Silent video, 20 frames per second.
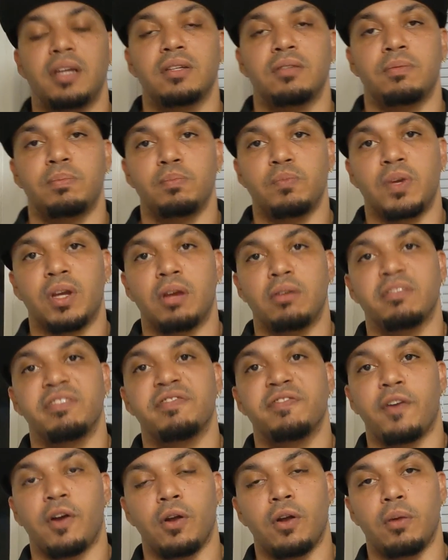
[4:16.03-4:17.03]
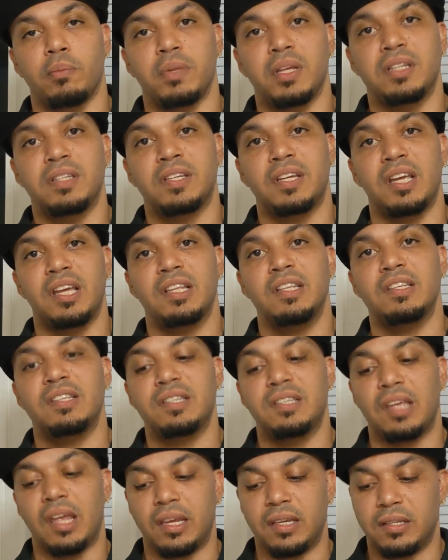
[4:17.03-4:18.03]
is confirmed the
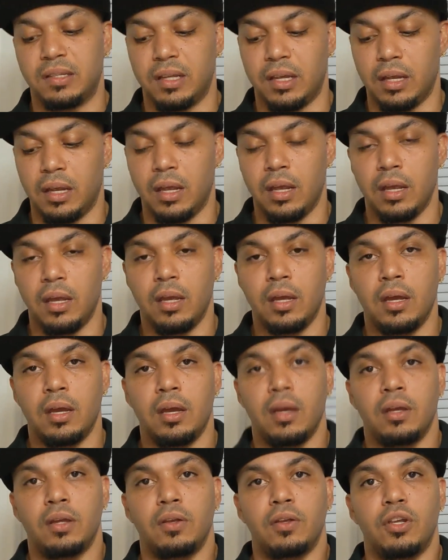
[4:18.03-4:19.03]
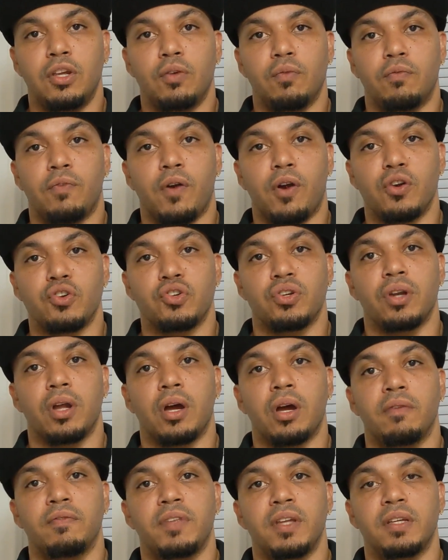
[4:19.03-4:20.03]
1060 version
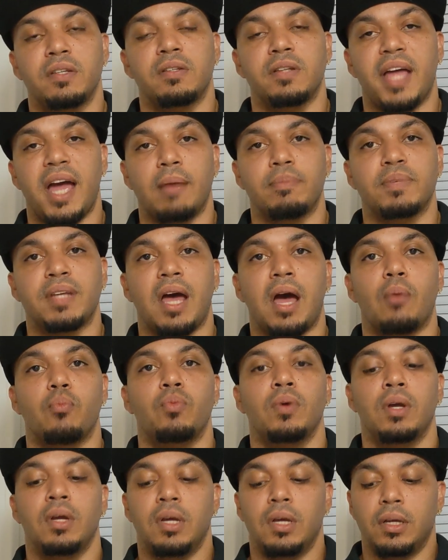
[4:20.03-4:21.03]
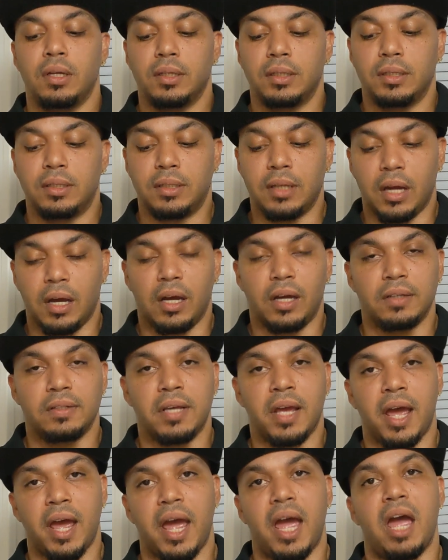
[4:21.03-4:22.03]
of this laptop
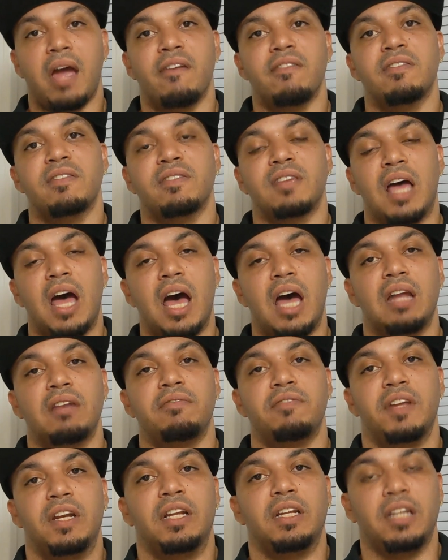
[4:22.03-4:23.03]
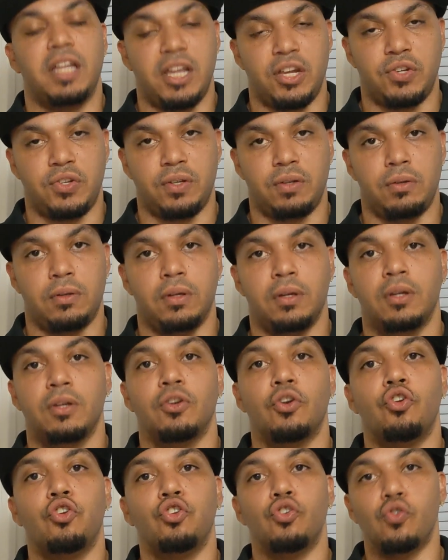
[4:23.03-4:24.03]
does have side ventilation.
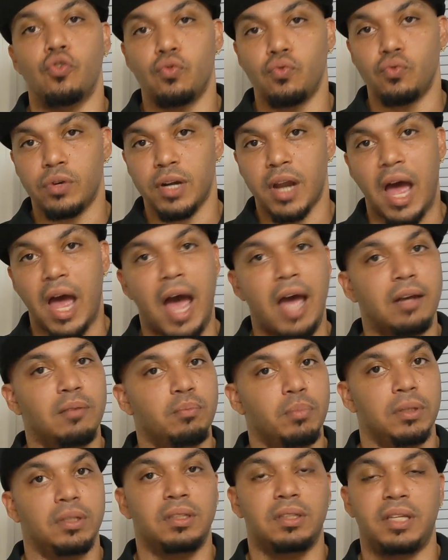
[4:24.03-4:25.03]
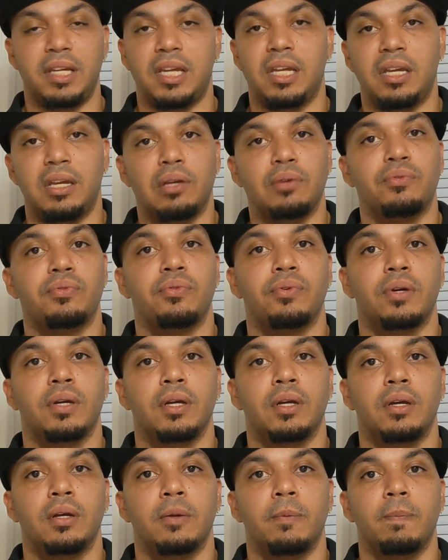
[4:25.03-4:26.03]
Do not believe
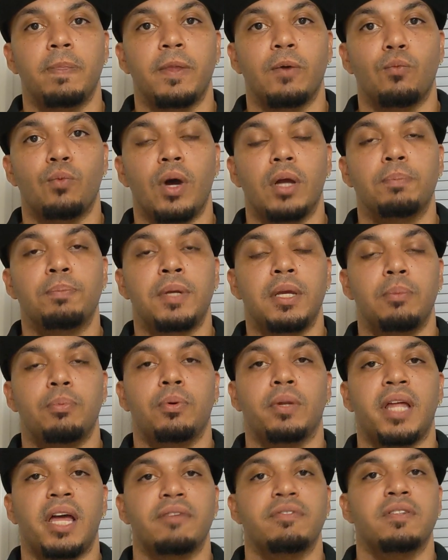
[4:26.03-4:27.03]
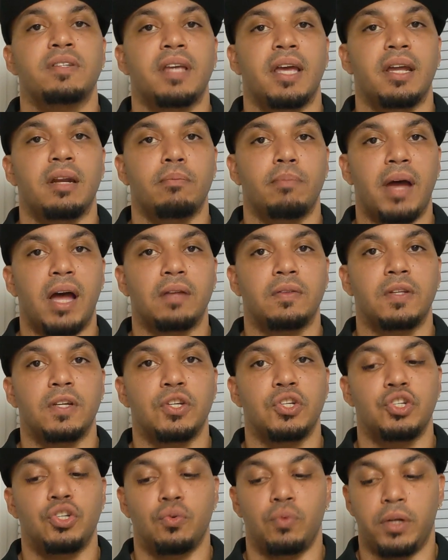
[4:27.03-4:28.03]
what people have said about
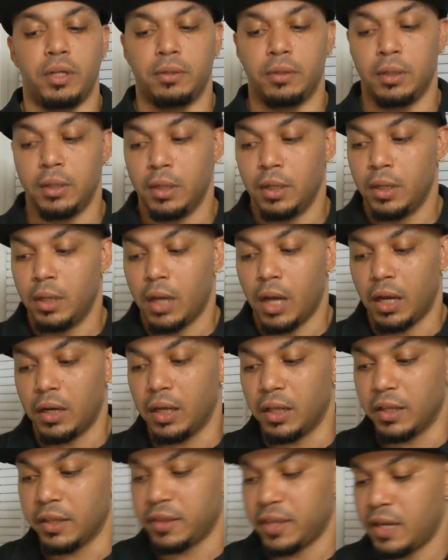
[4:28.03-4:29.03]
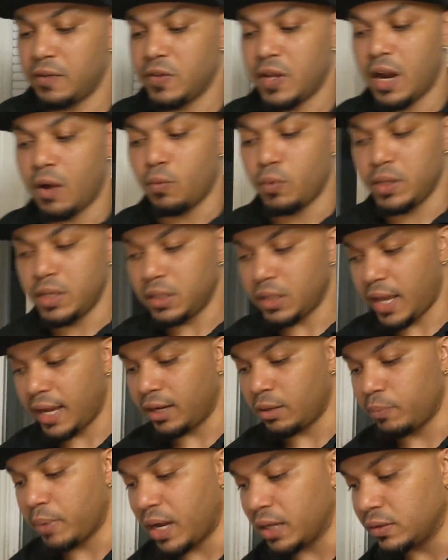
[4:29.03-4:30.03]
this unit. Another thing that I really
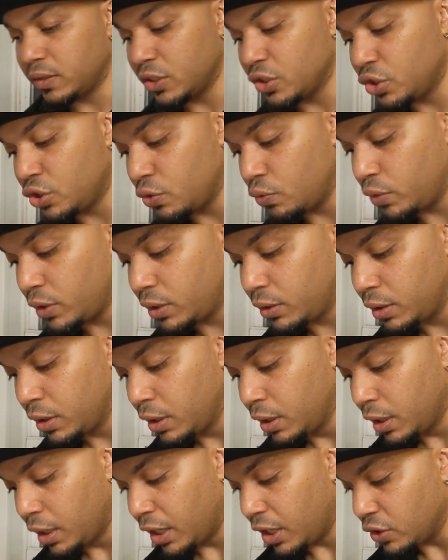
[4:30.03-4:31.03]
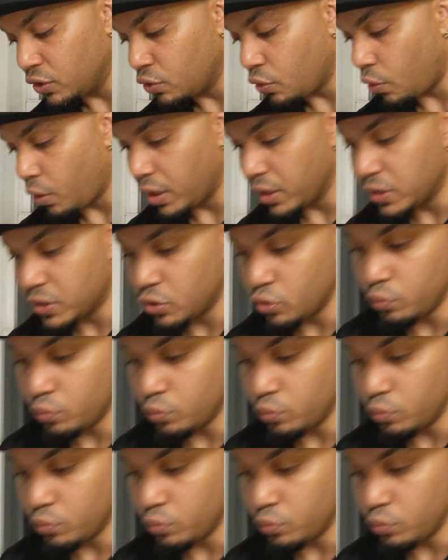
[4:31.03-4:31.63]
like about this unit is going